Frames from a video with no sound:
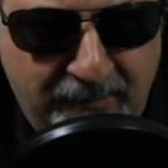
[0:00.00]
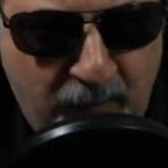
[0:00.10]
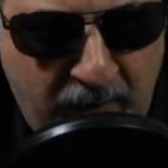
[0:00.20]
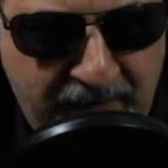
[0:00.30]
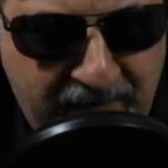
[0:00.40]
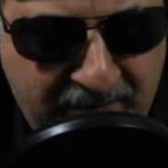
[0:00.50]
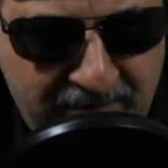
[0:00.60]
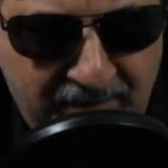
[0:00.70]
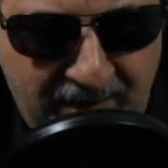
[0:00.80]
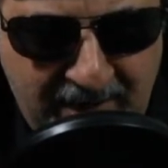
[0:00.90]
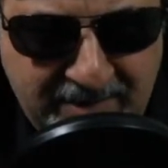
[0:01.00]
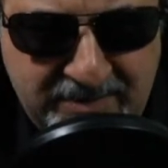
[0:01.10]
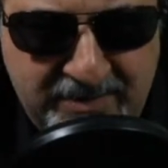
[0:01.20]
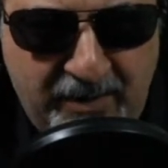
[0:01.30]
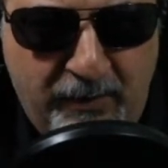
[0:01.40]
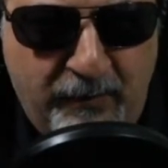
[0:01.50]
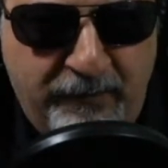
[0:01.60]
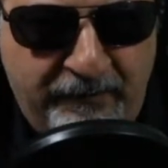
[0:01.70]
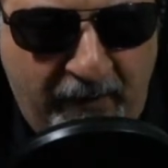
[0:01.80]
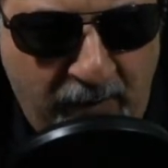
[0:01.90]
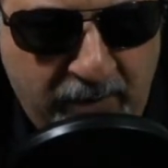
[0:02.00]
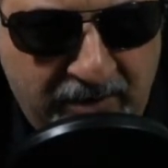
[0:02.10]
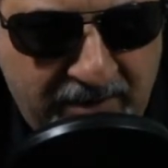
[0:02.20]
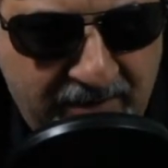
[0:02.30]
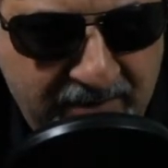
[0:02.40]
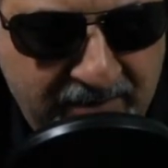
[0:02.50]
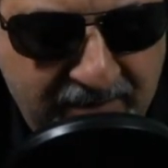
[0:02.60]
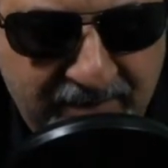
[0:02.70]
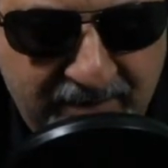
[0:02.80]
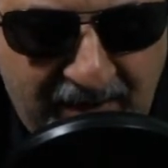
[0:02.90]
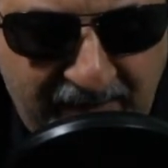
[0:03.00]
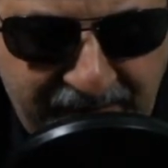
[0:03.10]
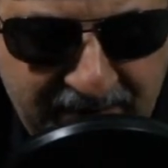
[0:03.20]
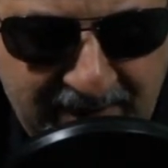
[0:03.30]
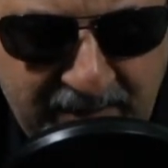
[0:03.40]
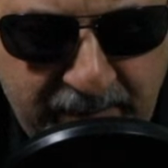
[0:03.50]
when the clocks go forward, I feel like we